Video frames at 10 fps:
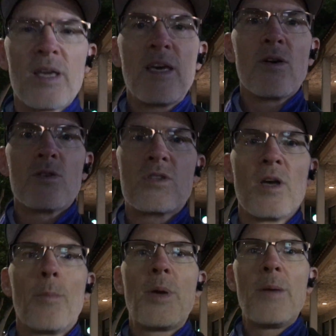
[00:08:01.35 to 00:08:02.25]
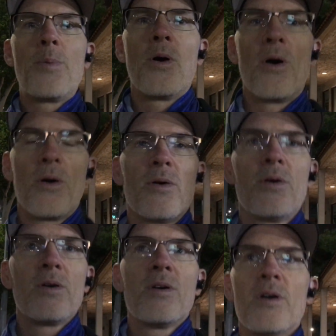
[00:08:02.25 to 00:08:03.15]
kills people.
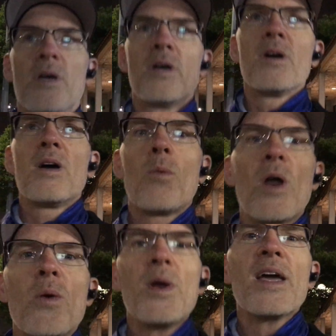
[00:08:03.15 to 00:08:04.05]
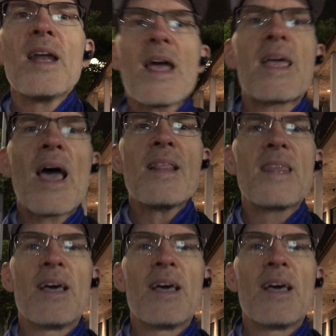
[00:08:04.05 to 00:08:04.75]
When are we gonna get